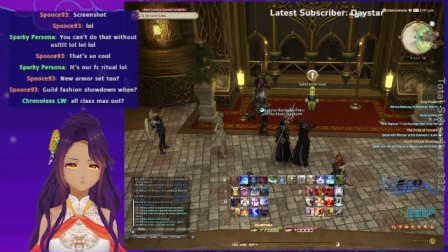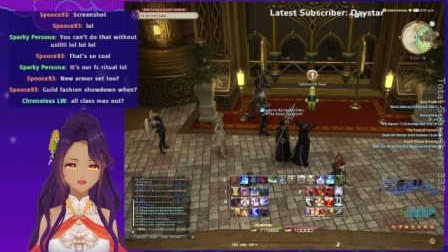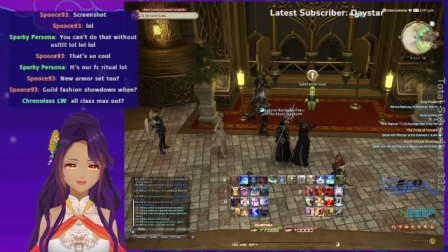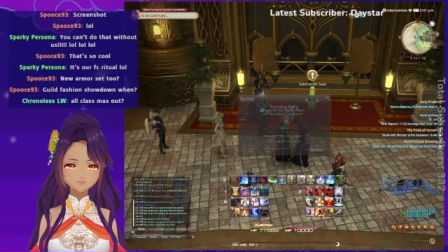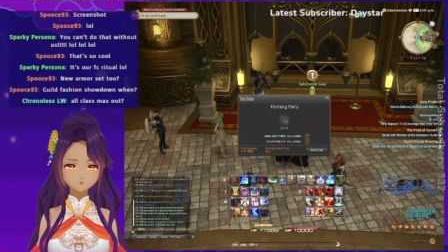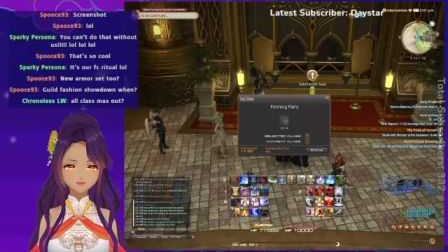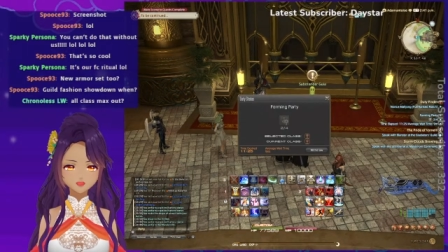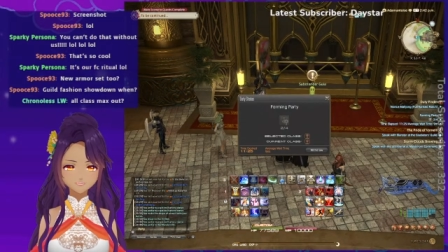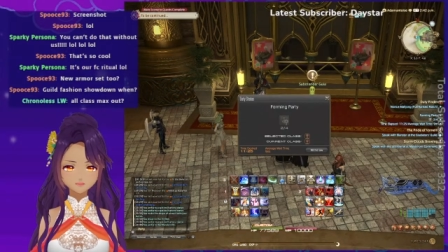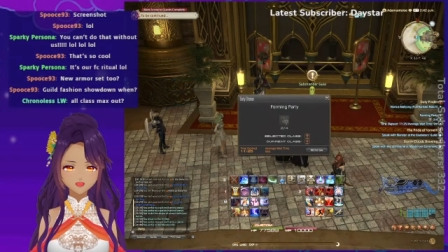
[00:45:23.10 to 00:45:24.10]
I just want to
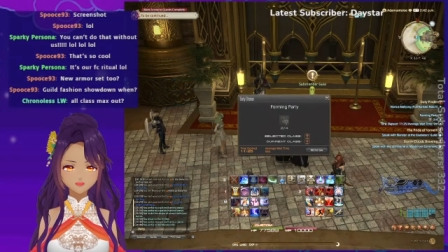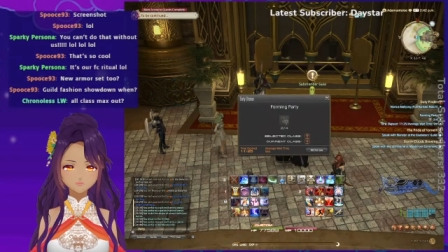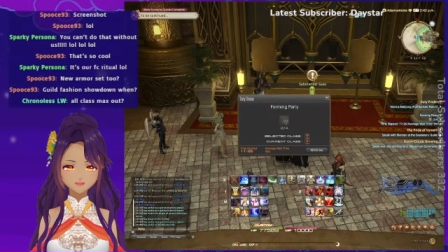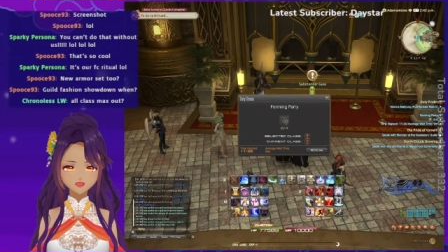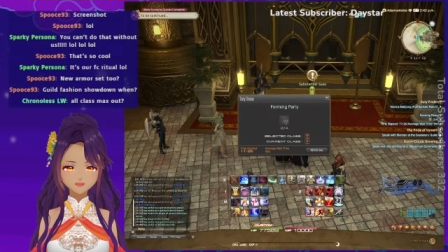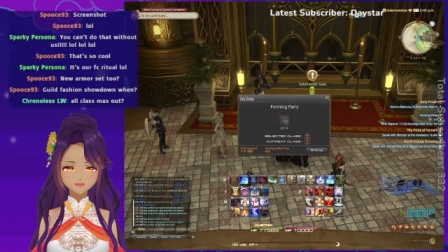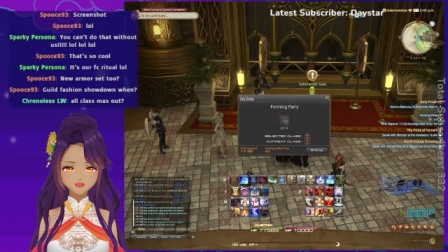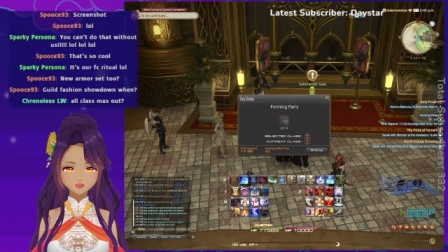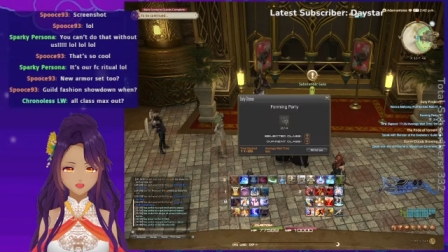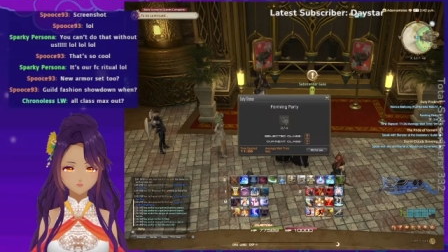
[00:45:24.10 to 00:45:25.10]
play mahjong, guys.
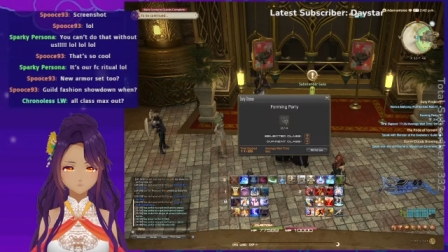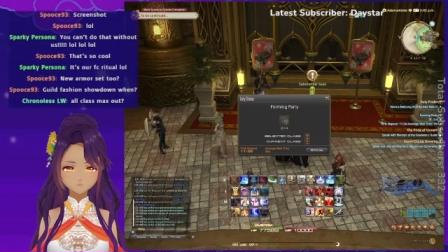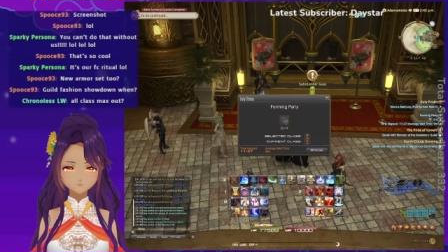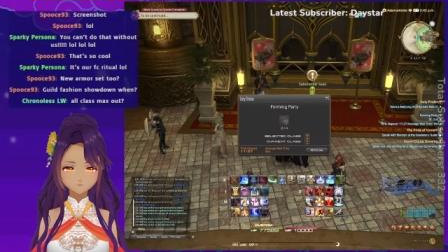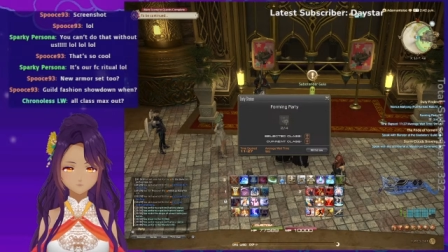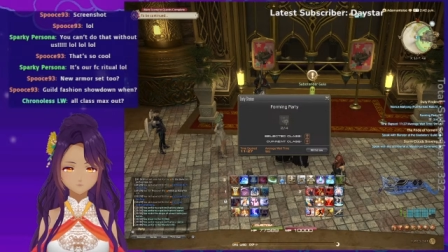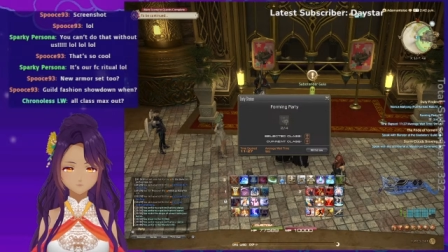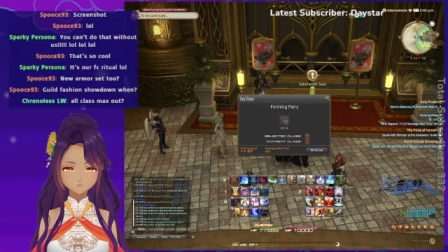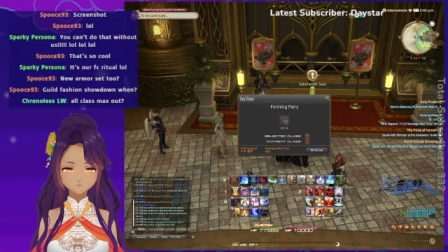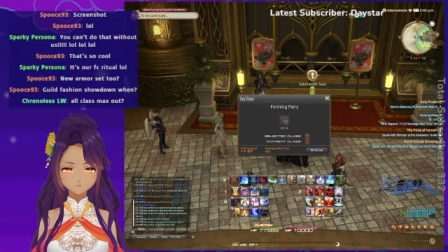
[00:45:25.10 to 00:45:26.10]
Come on.
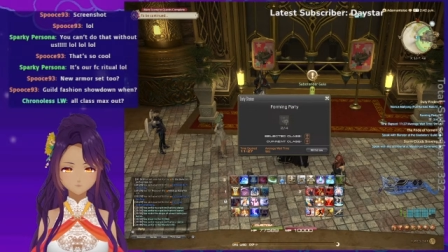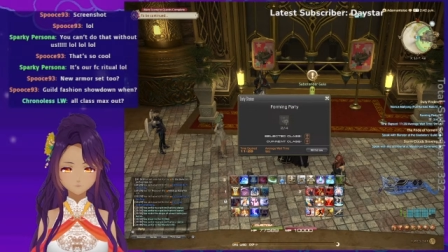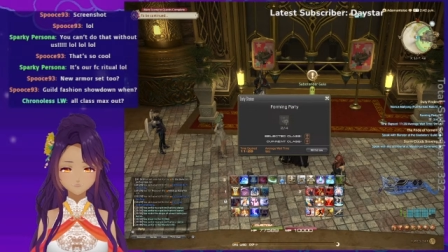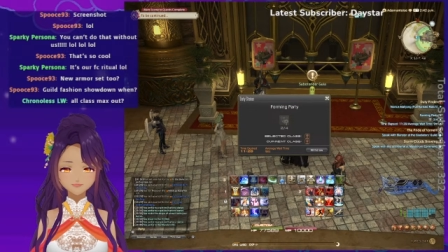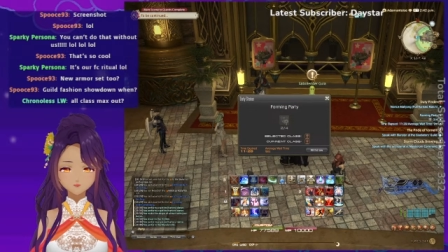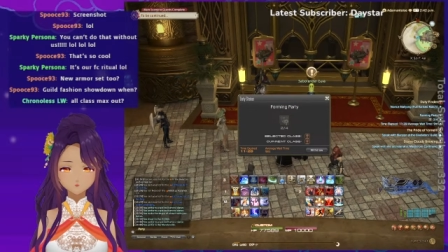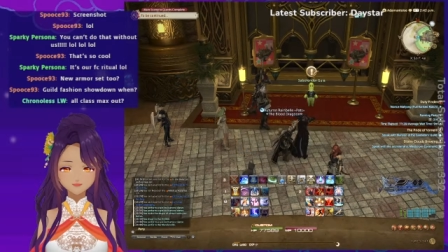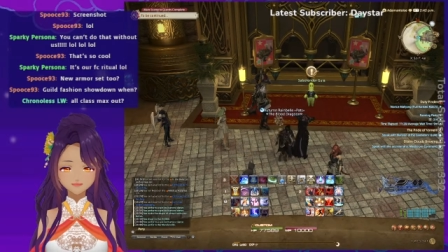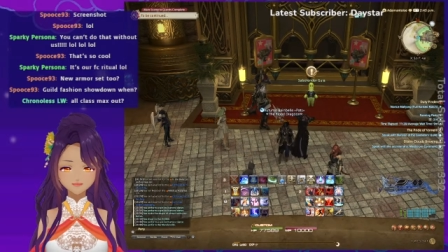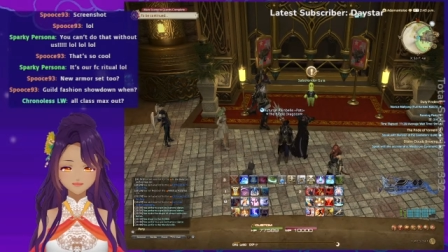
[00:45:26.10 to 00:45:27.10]
Just you
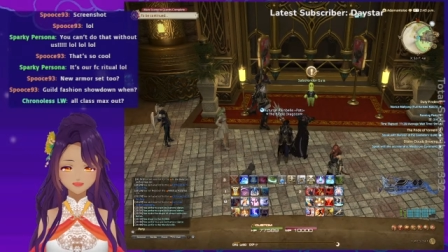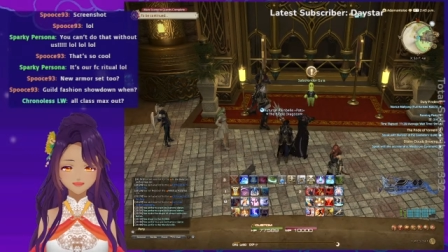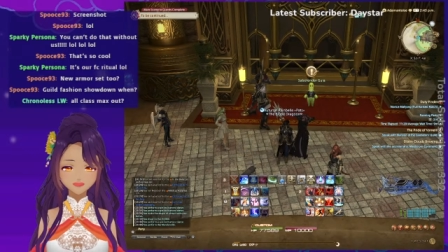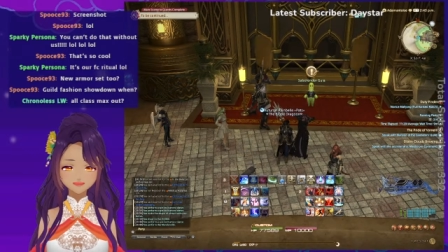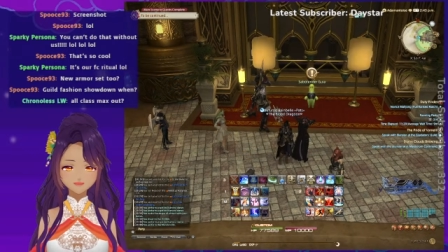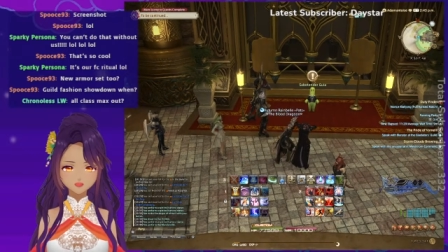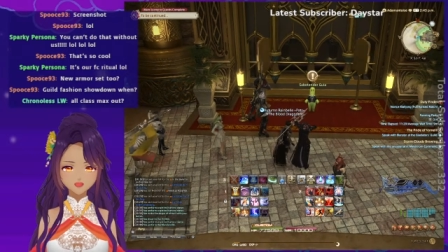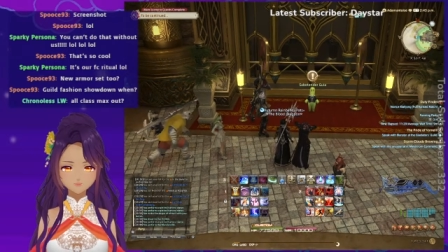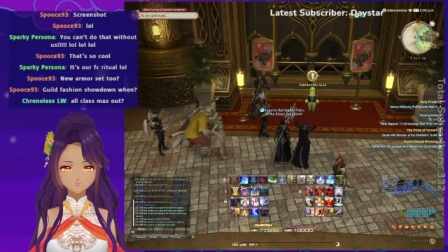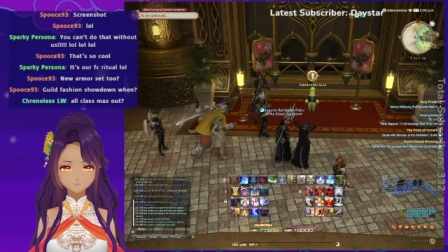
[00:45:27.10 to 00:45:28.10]
and me, you mahjong people.